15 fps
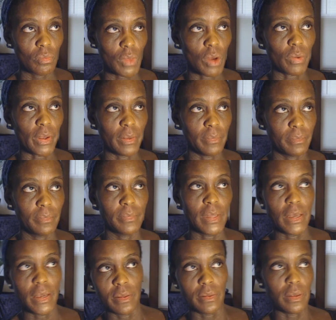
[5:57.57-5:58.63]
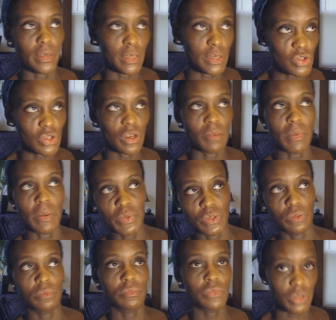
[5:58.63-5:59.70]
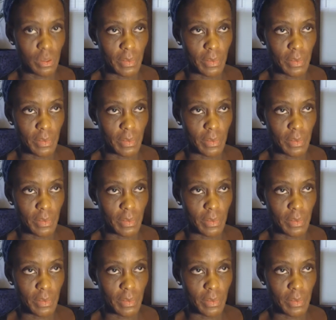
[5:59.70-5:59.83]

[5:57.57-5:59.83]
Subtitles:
Okay. The heat should come up soon.